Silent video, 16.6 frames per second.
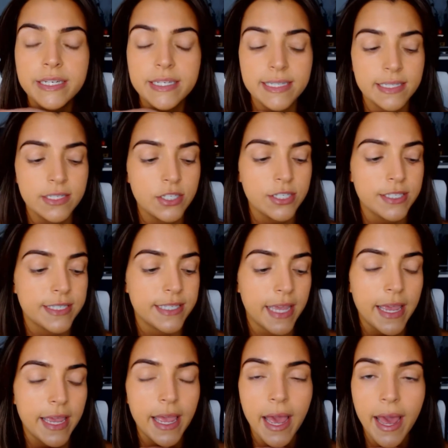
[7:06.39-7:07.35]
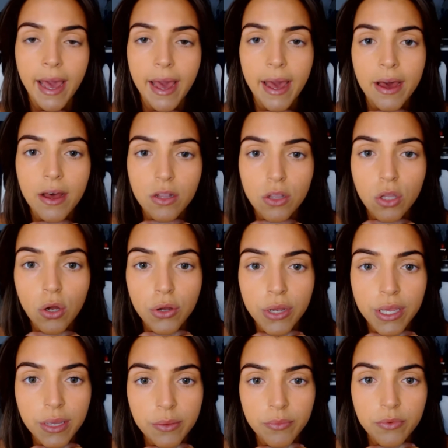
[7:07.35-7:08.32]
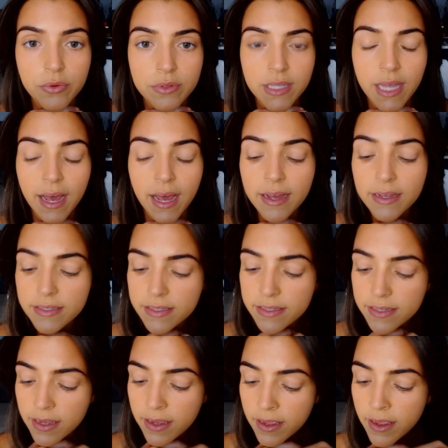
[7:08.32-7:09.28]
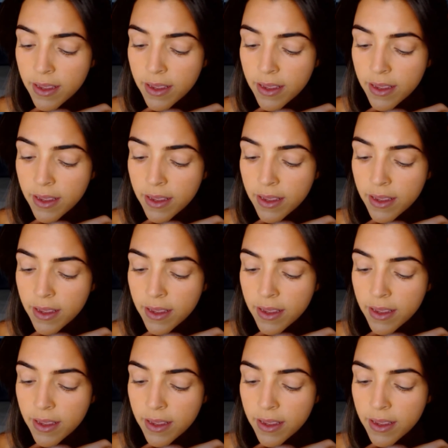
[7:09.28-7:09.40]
just to see how long it will last.